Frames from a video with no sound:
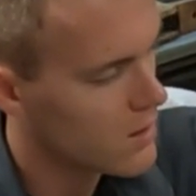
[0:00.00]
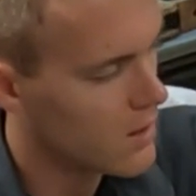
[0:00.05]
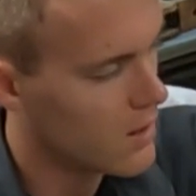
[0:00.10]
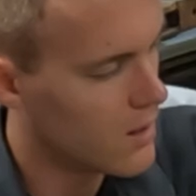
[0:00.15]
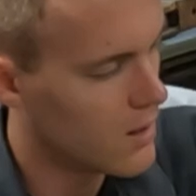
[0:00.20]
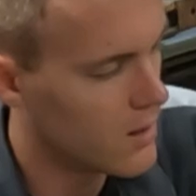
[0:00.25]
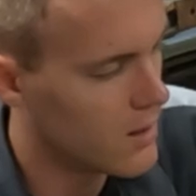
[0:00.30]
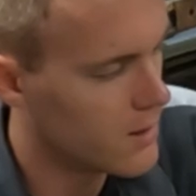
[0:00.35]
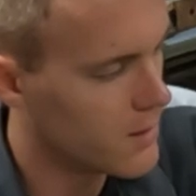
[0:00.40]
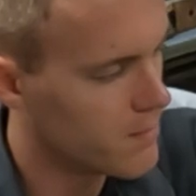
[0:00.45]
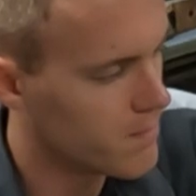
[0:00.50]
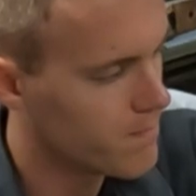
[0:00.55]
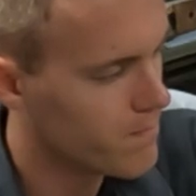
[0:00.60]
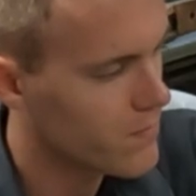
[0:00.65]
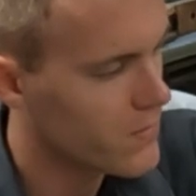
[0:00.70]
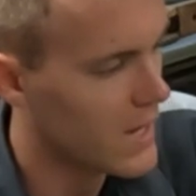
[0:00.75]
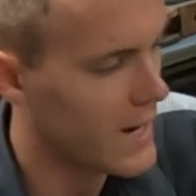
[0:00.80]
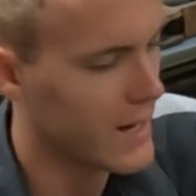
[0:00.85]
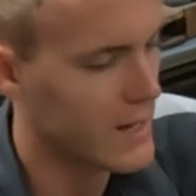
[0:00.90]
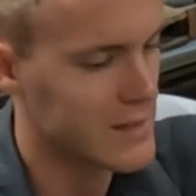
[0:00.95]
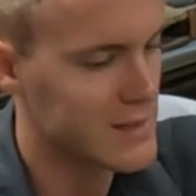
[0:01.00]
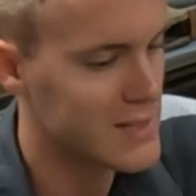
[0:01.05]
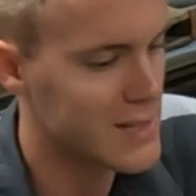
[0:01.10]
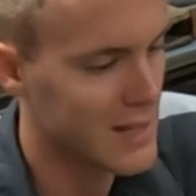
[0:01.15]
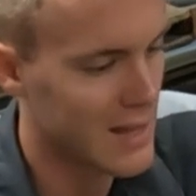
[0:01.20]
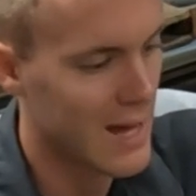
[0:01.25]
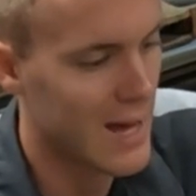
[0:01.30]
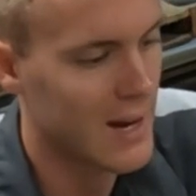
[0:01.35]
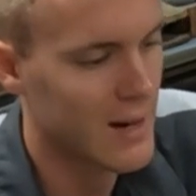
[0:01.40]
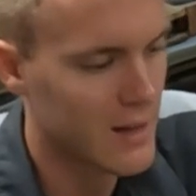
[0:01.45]
Um, I can
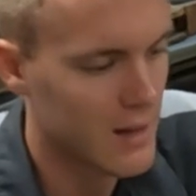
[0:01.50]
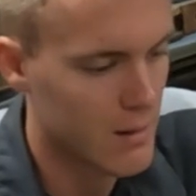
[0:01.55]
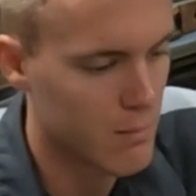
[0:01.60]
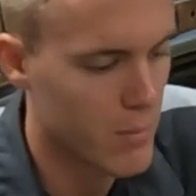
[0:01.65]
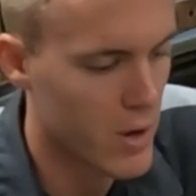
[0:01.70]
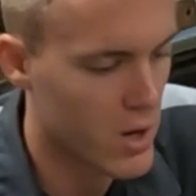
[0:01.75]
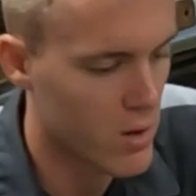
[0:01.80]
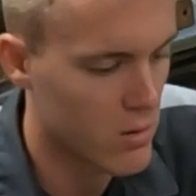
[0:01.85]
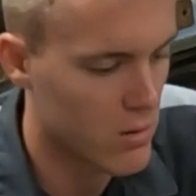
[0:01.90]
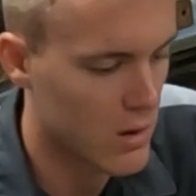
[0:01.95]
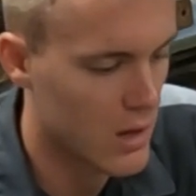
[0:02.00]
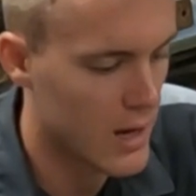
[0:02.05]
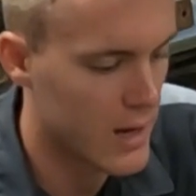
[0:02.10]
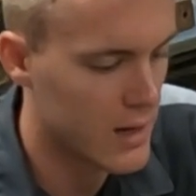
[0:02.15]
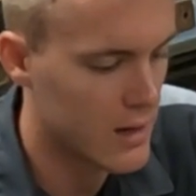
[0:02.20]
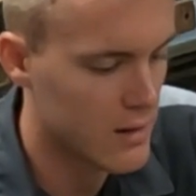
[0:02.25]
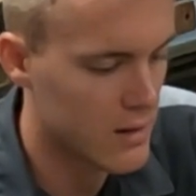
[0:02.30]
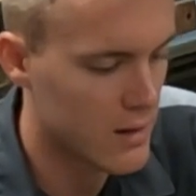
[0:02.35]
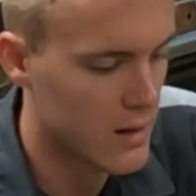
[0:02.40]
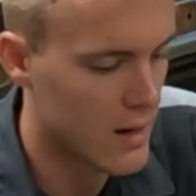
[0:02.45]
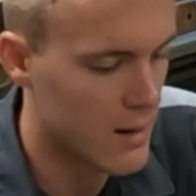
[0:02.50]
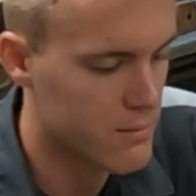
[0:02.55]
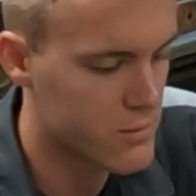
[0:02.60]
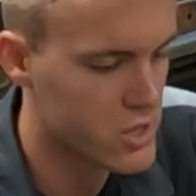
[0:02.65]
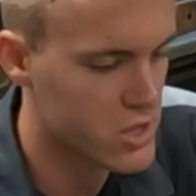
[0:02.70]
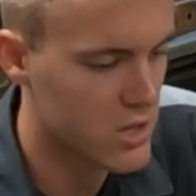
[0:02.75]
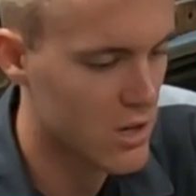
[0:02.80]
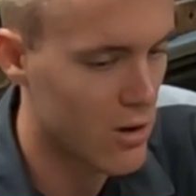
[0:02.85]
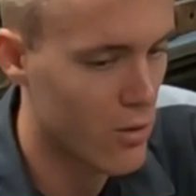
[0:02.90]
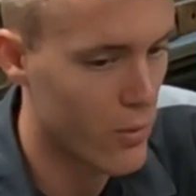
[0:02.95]
see that in better light and I'm
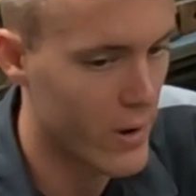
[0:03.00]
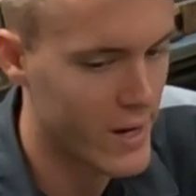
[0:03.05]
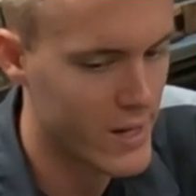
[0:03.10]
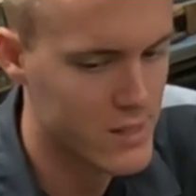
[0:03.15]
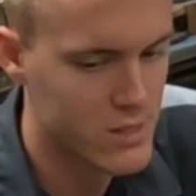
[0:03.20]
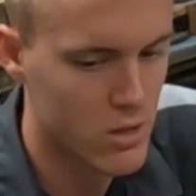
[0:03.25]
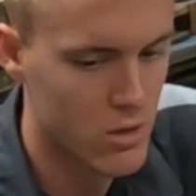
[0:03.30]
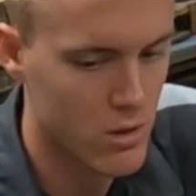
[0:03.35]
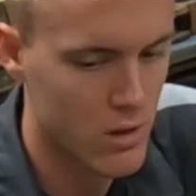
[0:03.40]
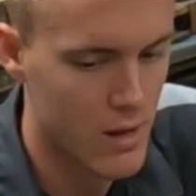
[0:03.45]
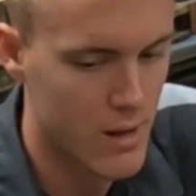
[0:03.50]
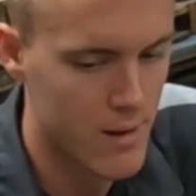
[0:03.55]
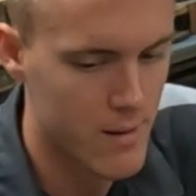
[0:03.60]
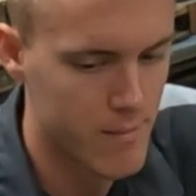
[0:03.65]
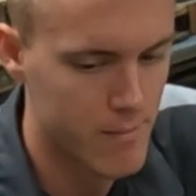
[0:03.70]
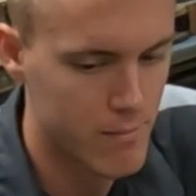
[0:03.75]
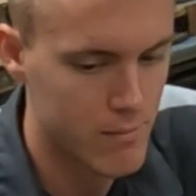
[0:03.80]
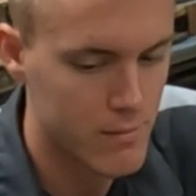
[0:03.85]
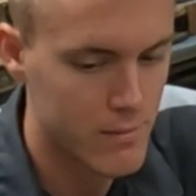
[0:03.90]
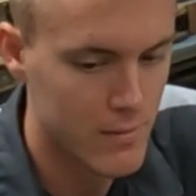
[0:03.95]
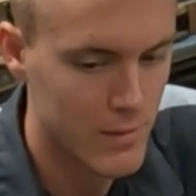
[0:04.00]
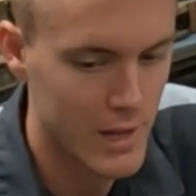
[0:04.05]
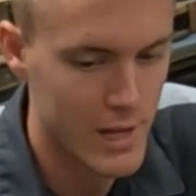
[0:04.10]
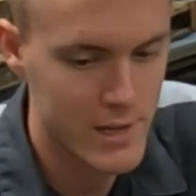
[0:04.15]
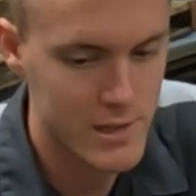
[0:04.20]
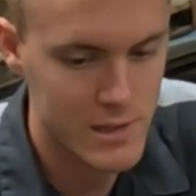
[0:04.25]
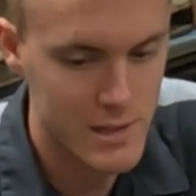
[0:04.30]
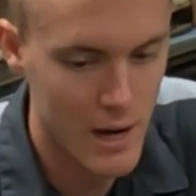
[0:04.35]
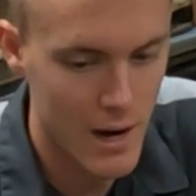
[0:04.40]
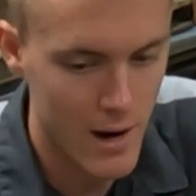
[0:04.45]
just gonna wait till I'm
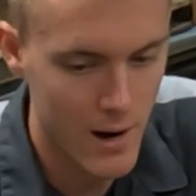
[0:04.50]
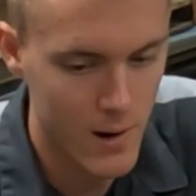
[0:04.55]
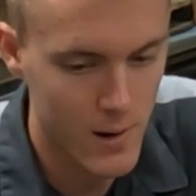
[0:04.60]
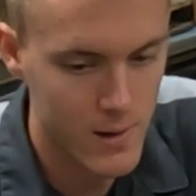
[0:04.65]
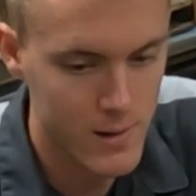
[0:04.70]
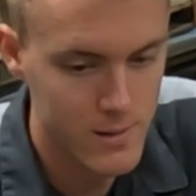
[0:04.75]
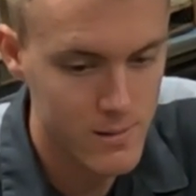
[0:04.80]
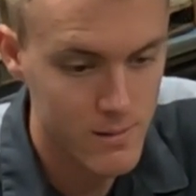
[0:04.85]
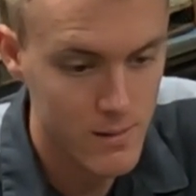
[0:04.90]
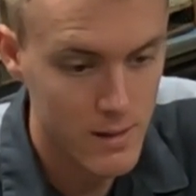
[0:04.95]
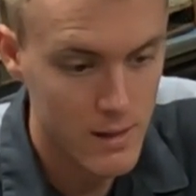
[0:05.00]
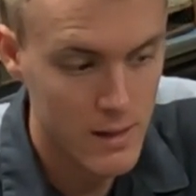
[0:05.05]
less tired